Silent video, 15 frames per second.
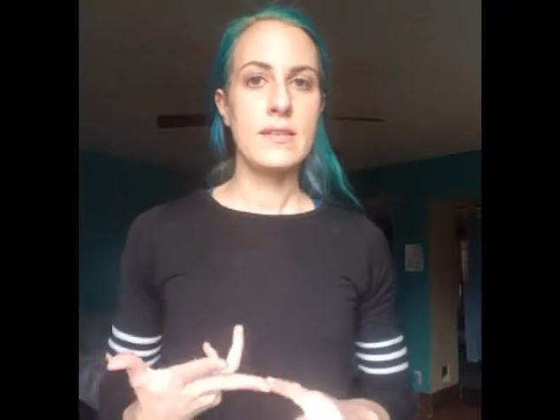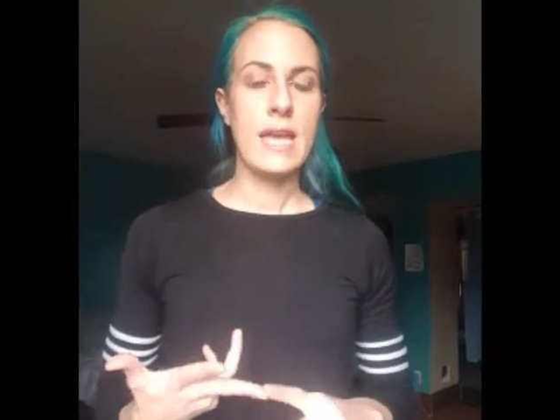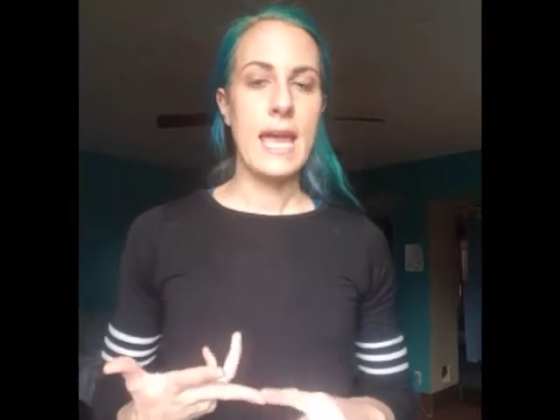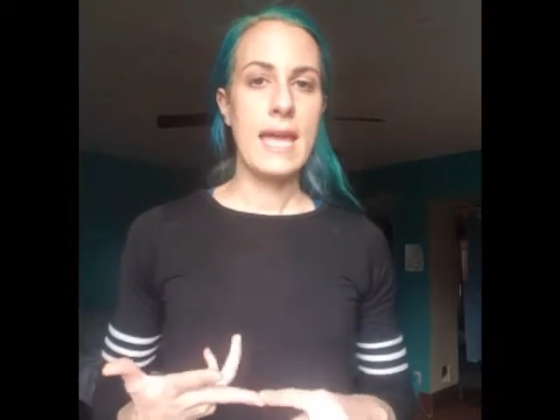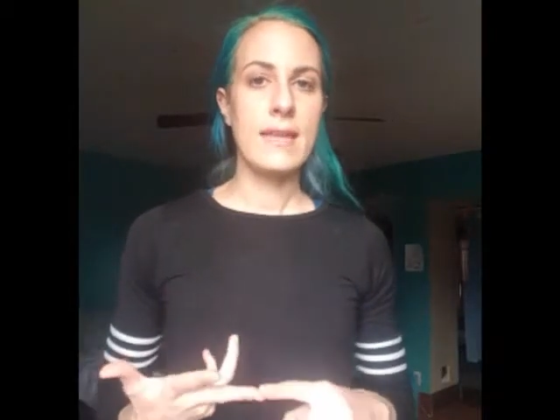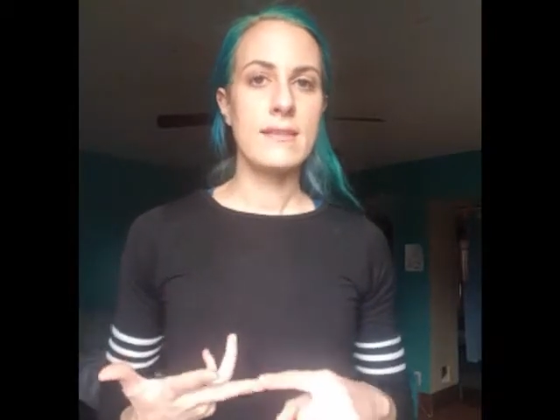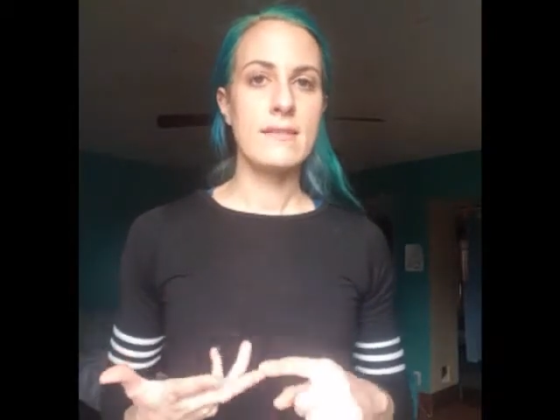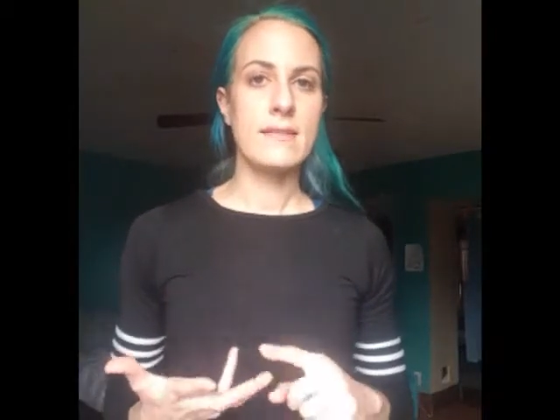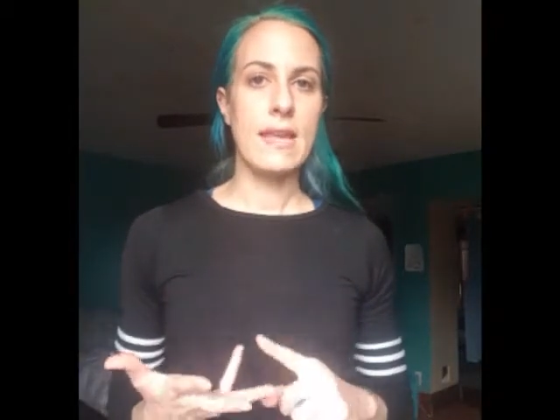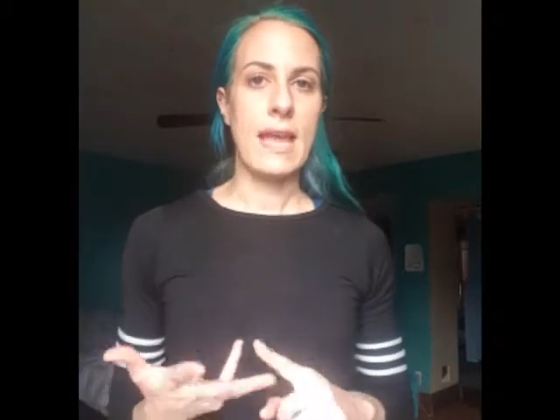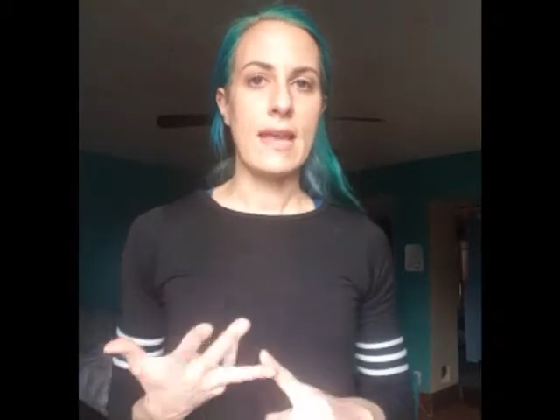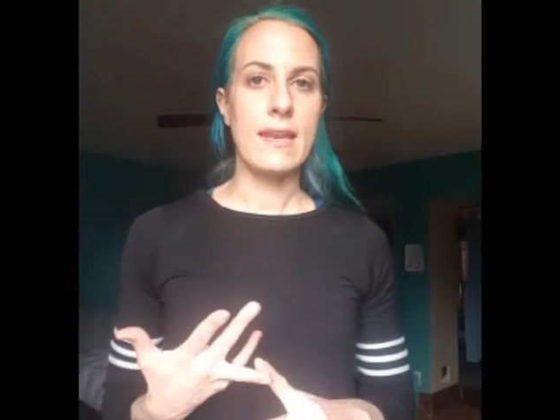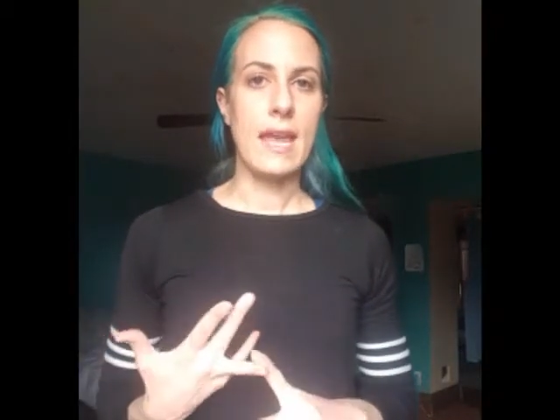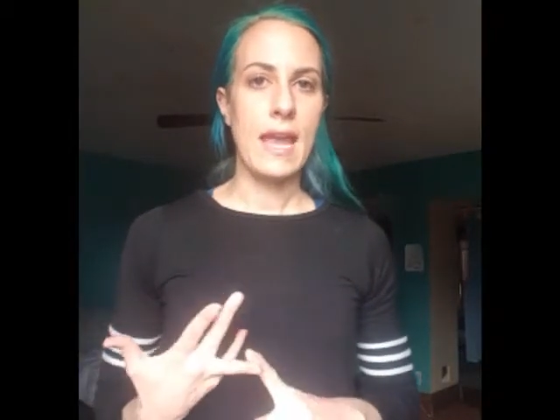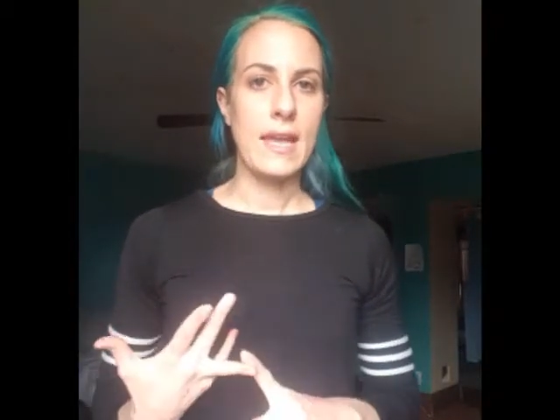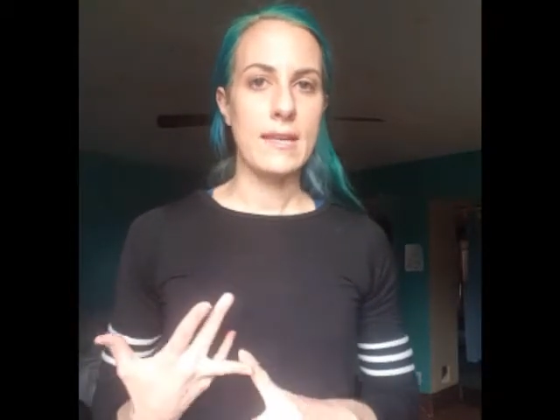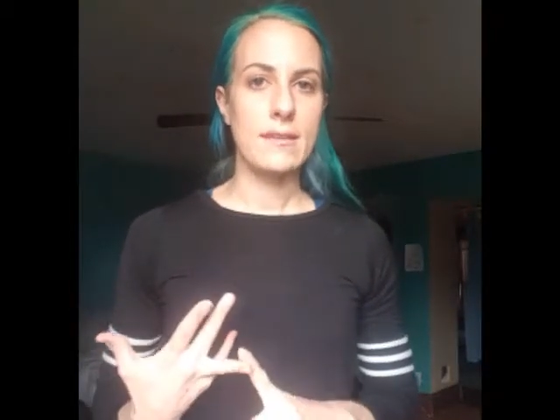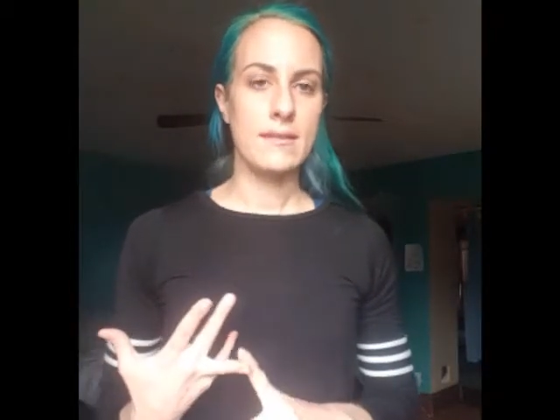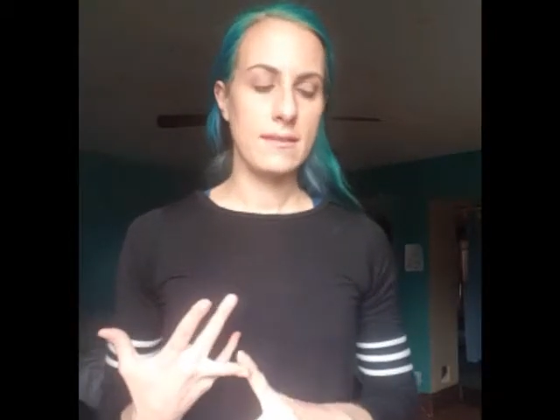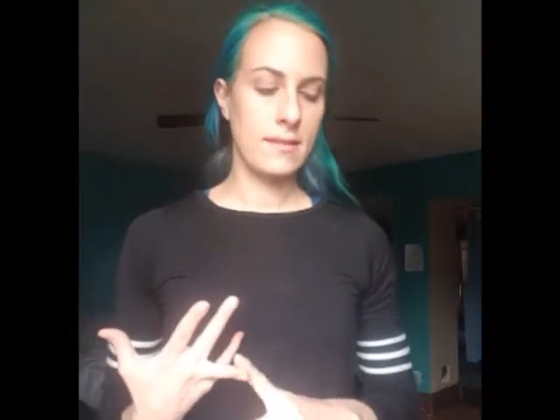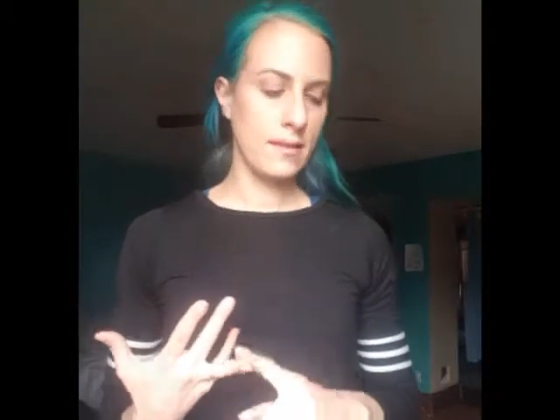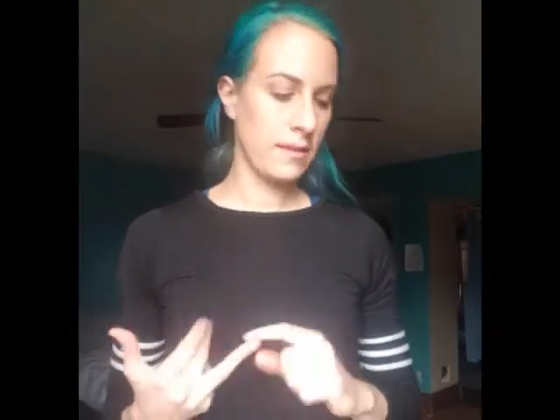10s, and
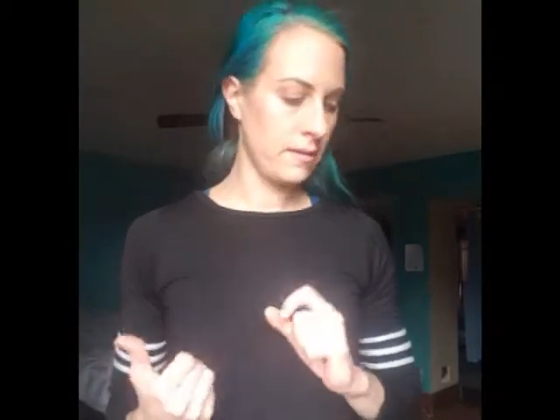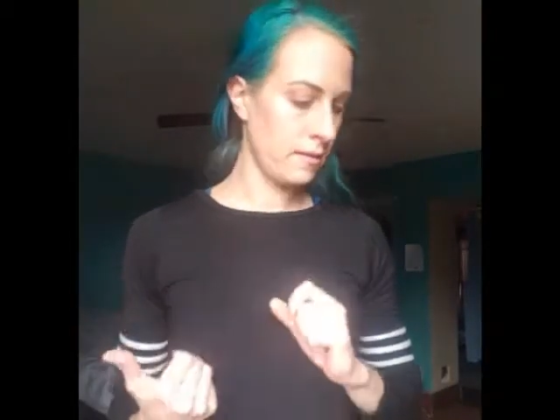8s.